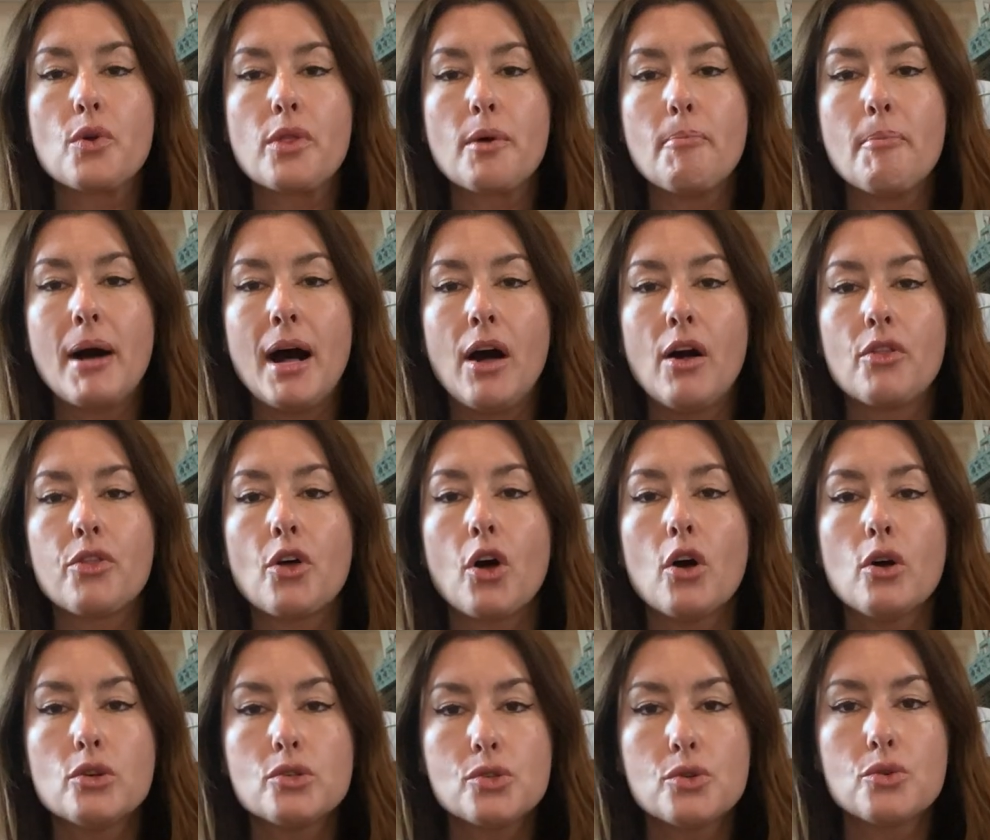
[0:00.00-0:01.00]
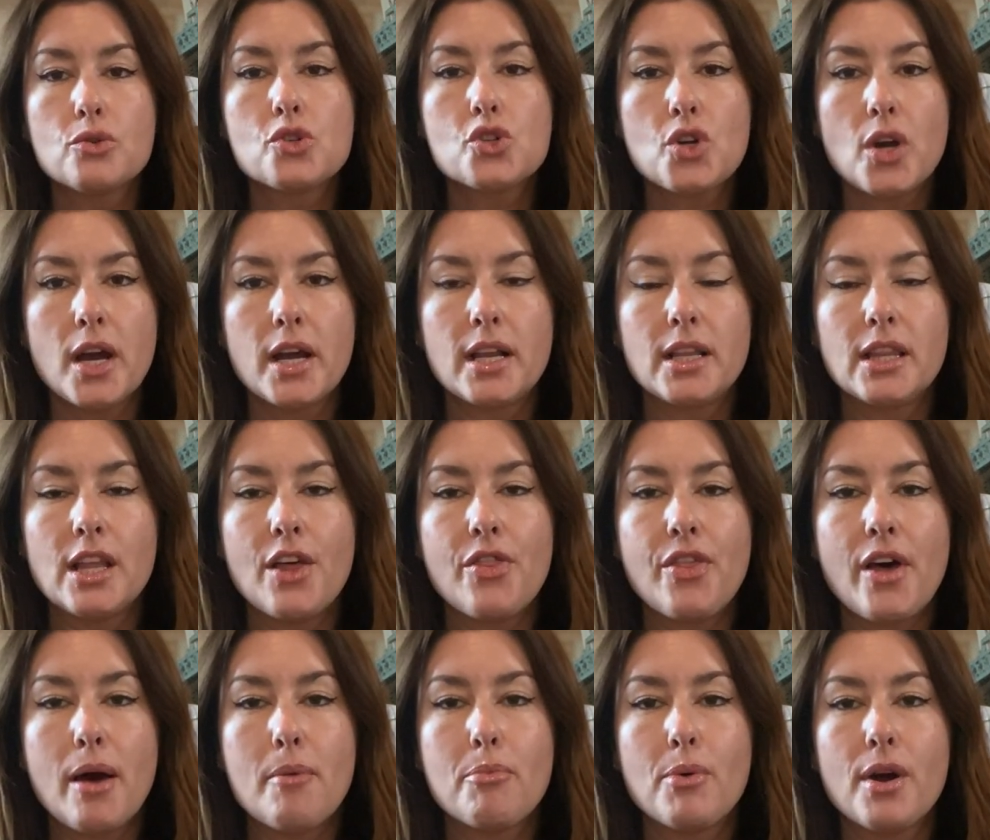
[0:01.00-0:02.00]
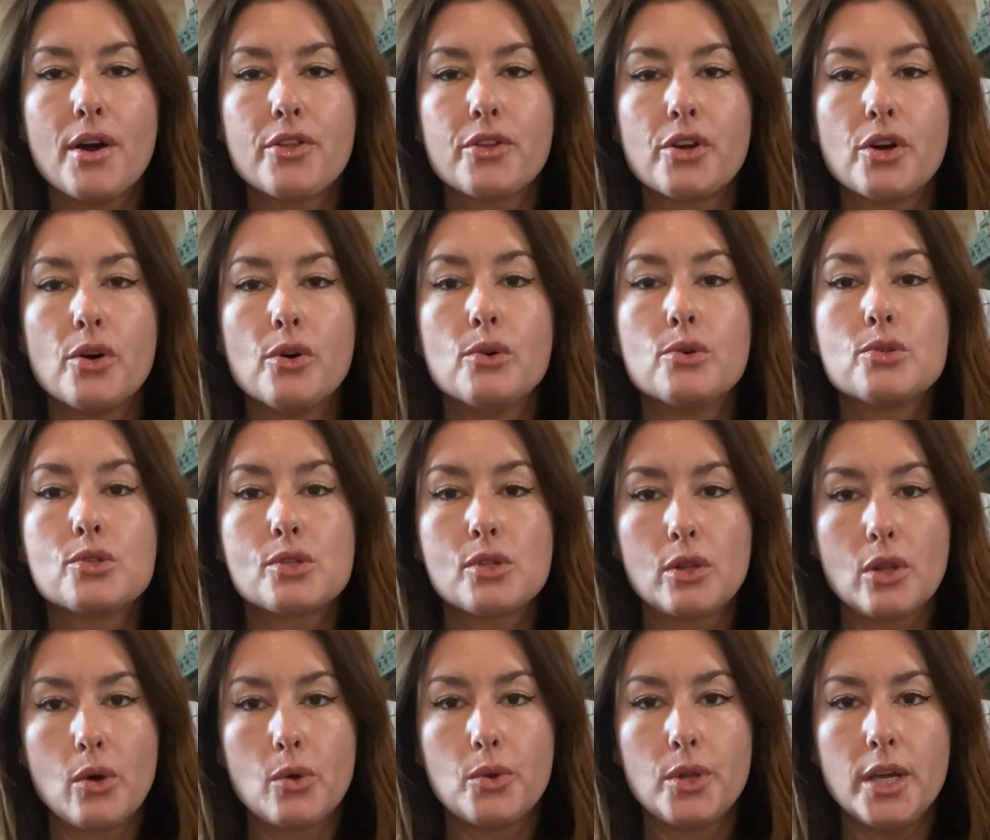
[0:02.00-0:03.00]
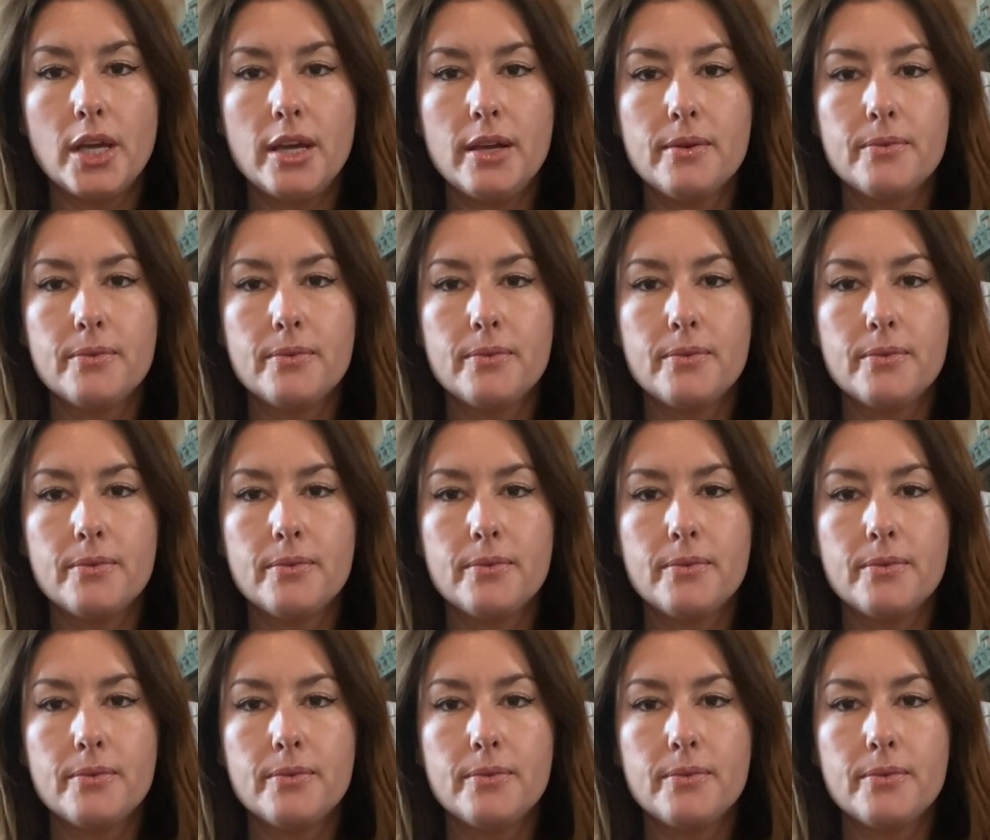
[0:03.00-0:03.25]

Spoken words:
the mouth, also try to let that breath go slowly.